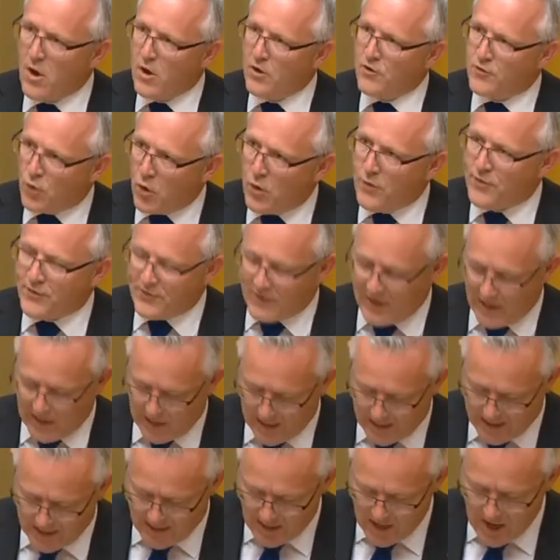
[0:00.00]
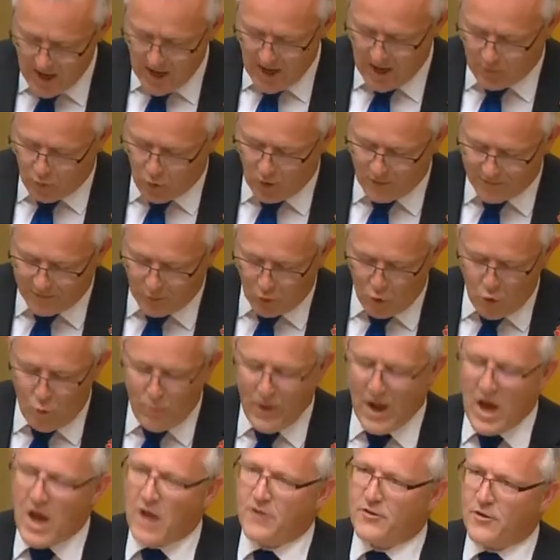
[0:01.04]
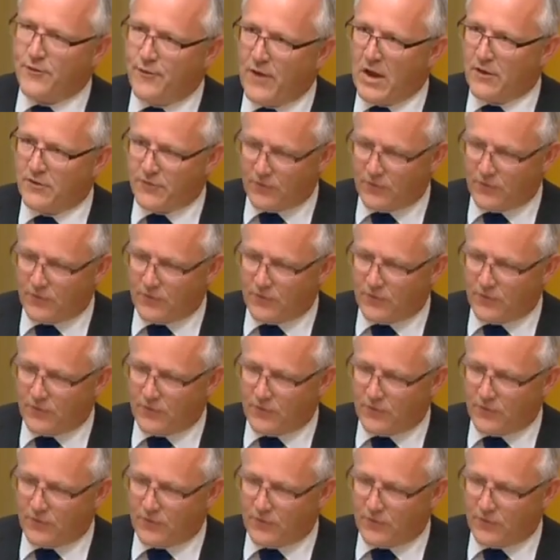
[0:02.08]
Truth-telling across all parts of our